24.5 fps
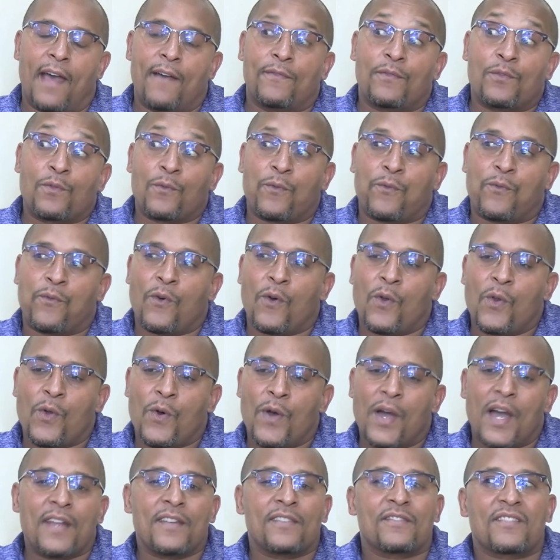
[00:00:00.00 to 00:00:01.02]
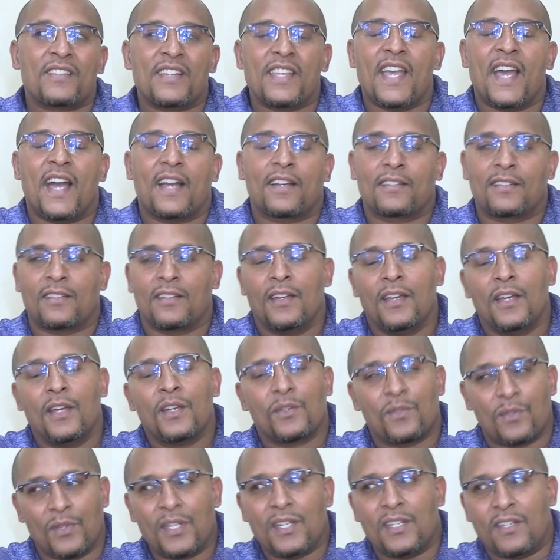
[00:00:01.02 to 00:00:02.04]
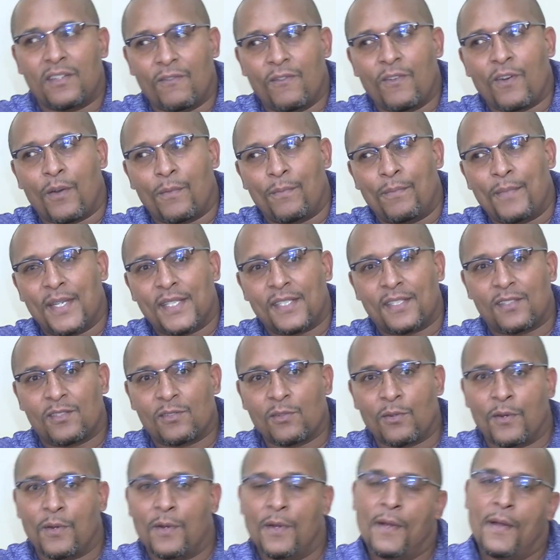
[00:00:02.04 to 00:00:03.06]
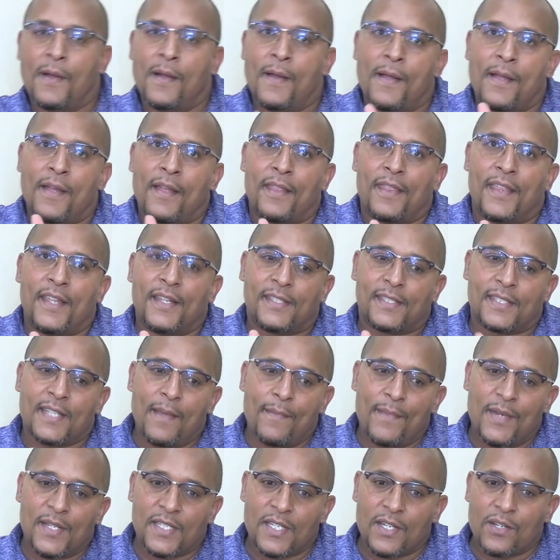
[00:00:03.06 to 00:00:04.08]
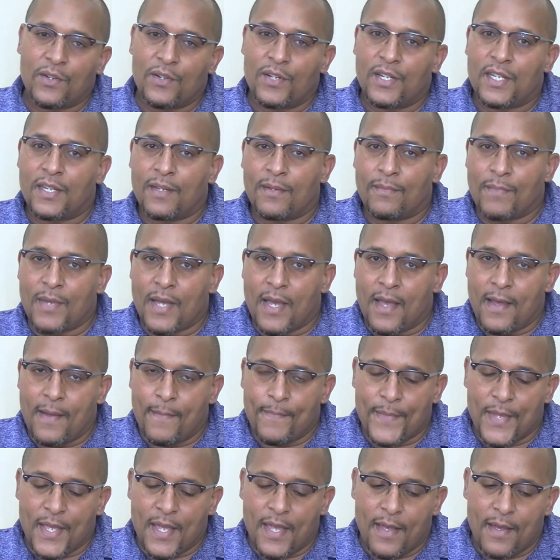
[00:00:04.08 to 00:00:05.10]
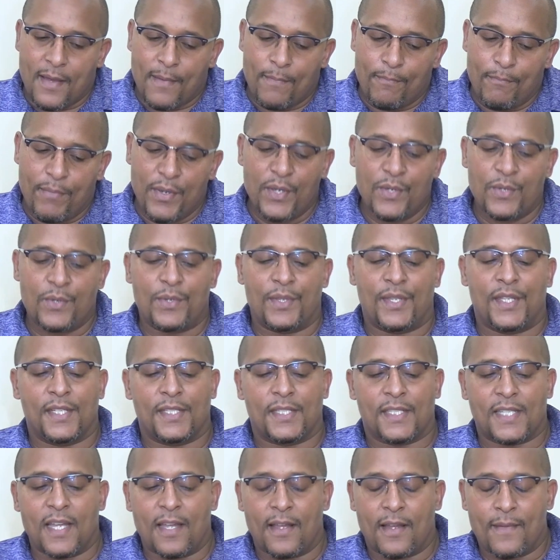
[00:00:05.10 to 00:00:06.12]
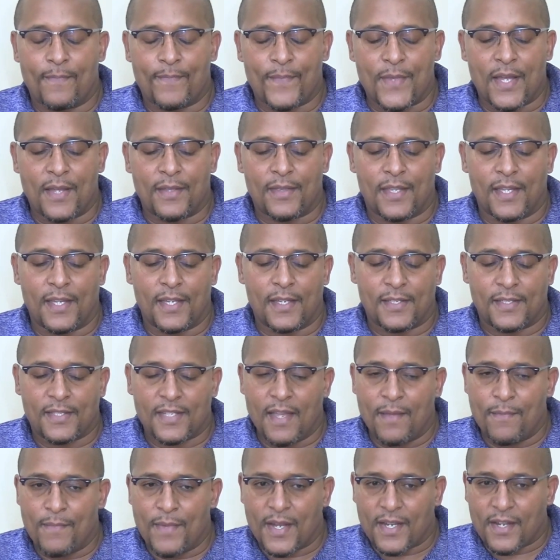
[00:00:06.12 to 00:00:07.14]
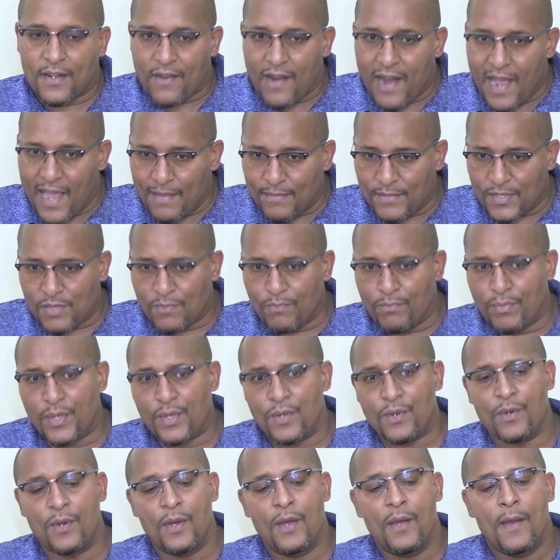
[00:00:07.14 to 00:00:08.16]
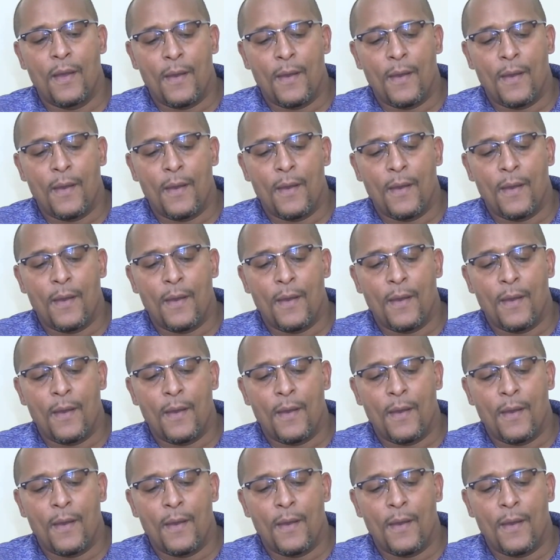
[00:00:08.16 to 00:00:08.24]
have to follow and react to the development. So the cybersecurity bill, the cyber crimes bill